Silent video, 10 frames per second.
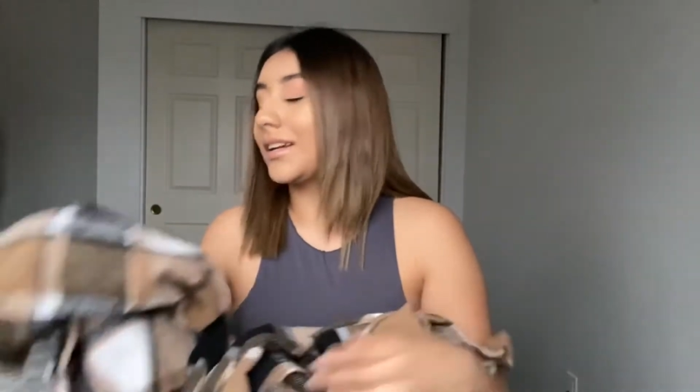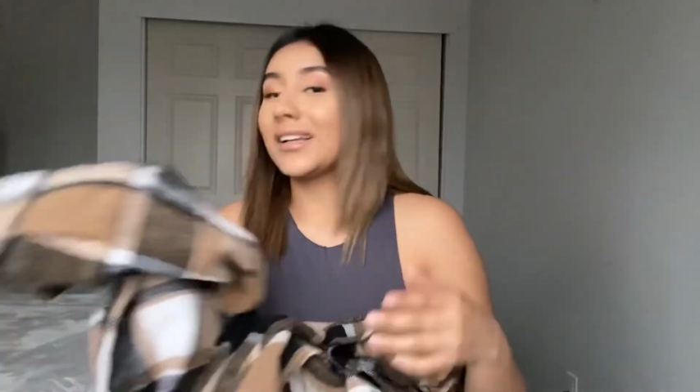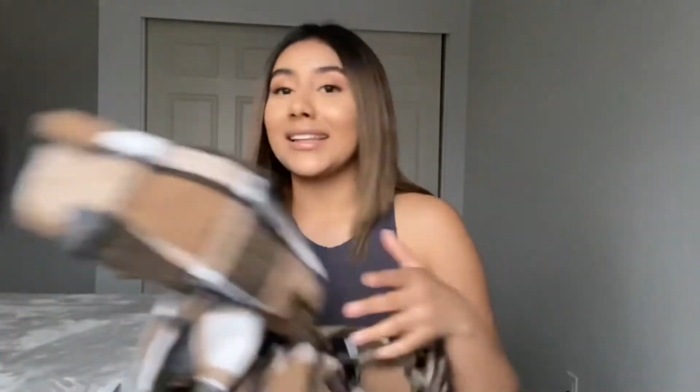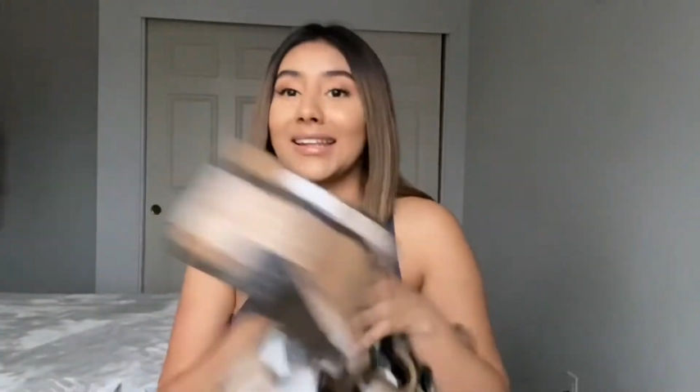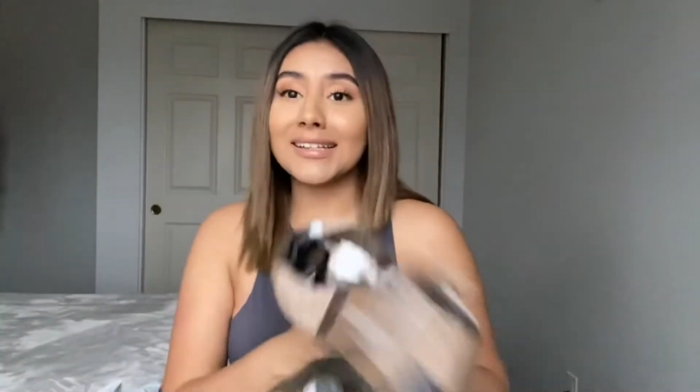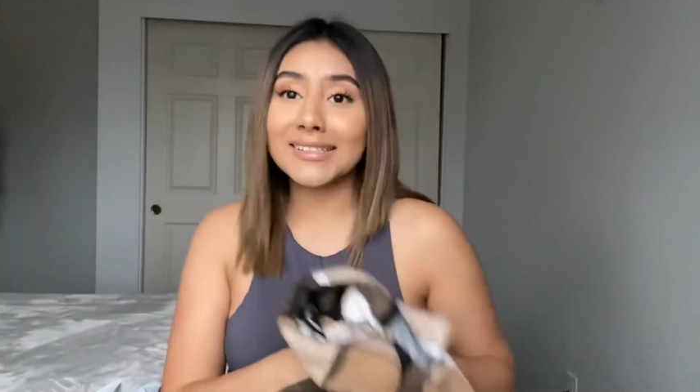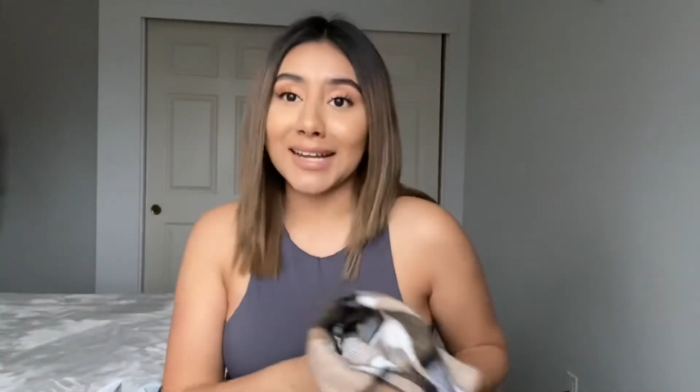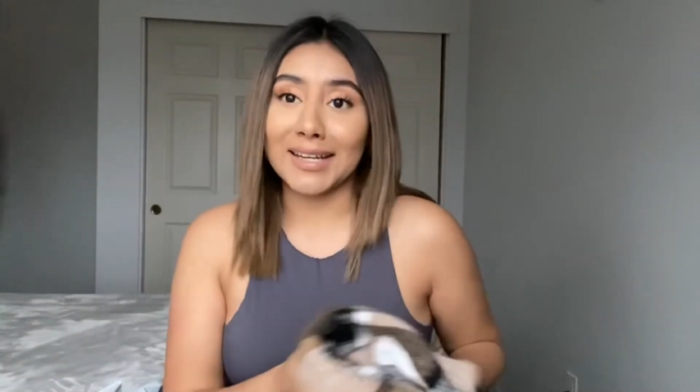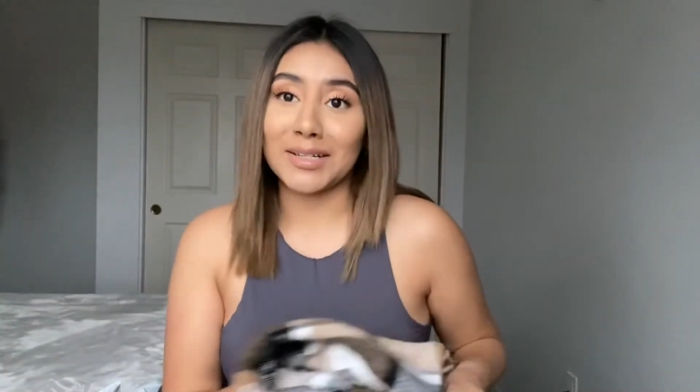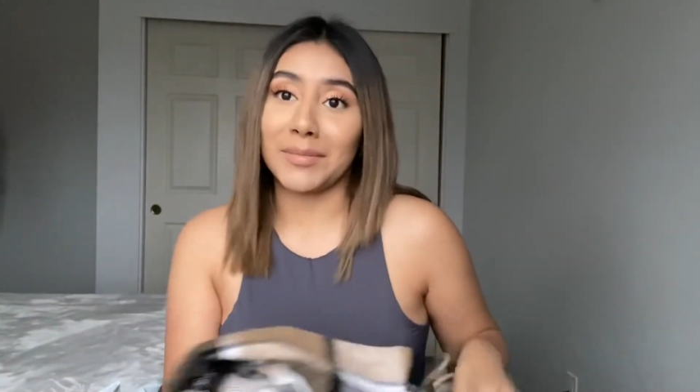Next
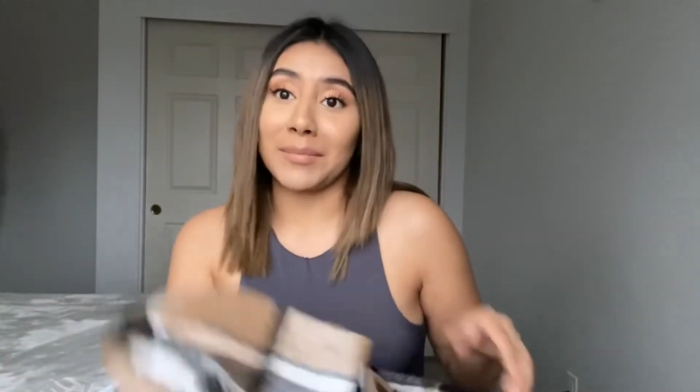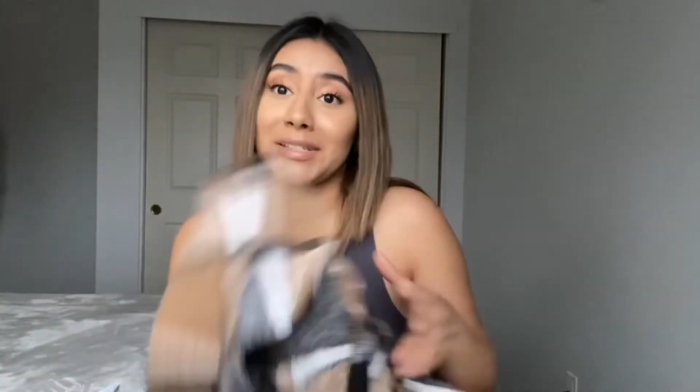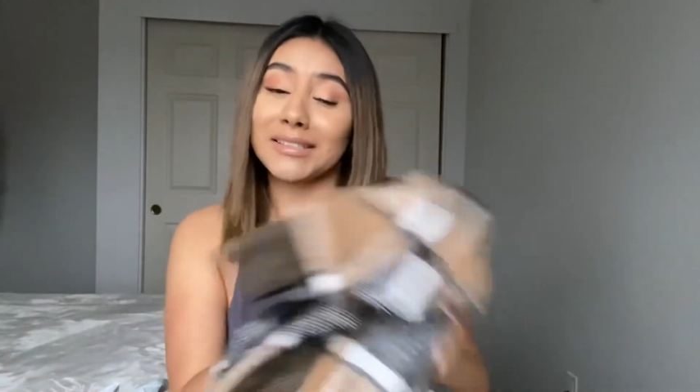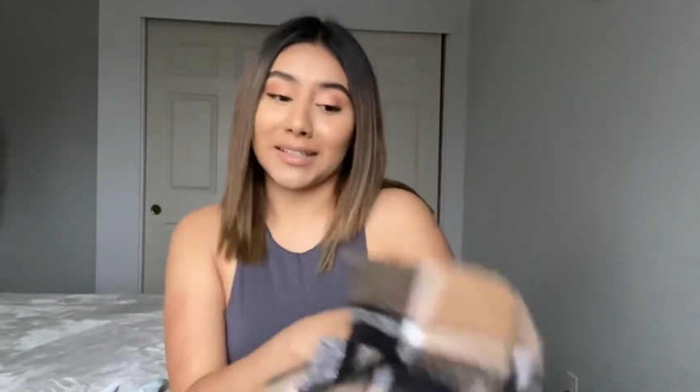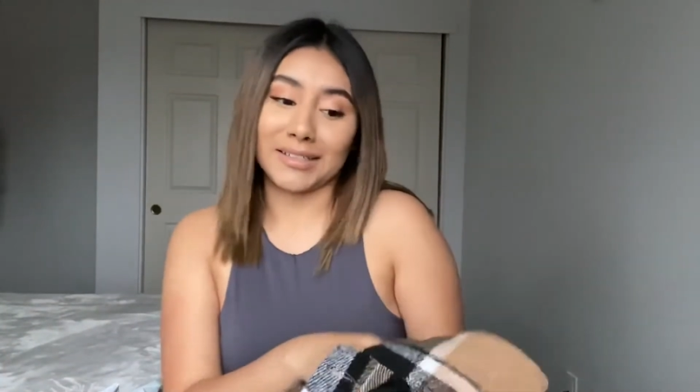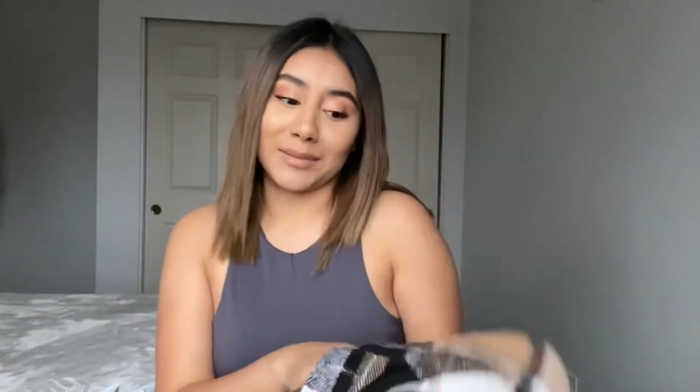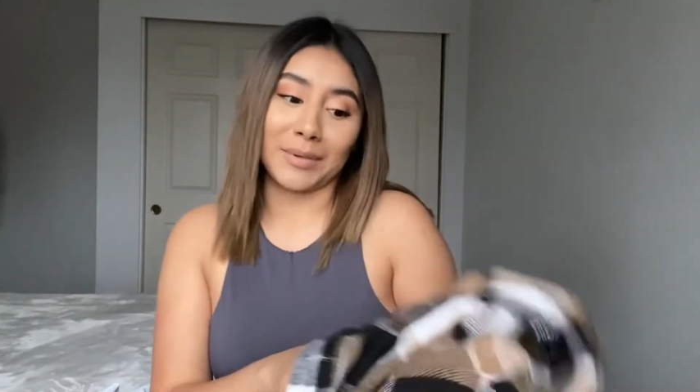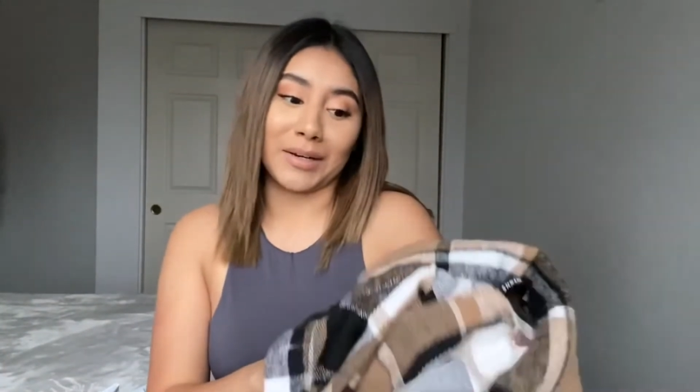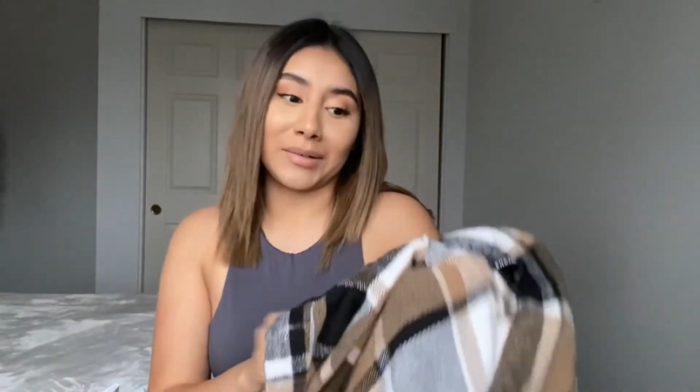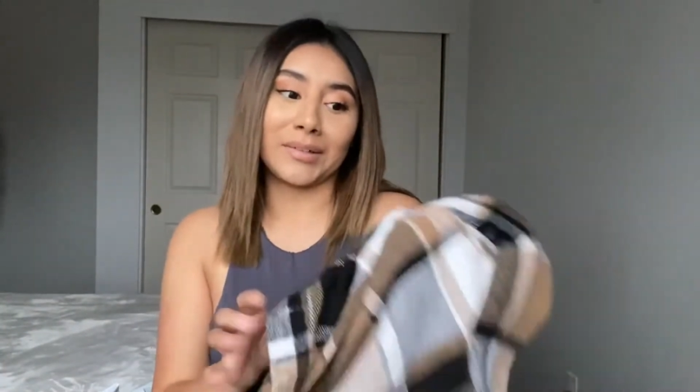item I'm excited
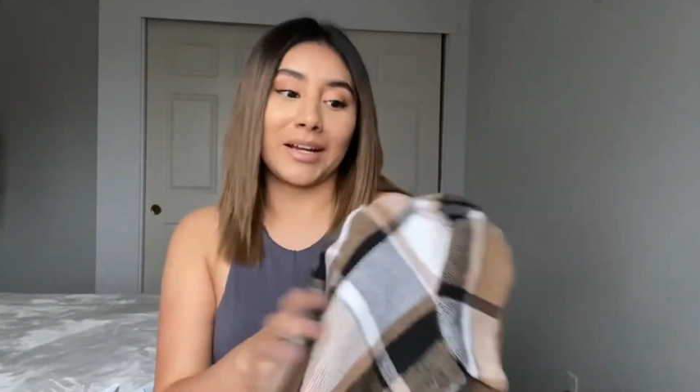about,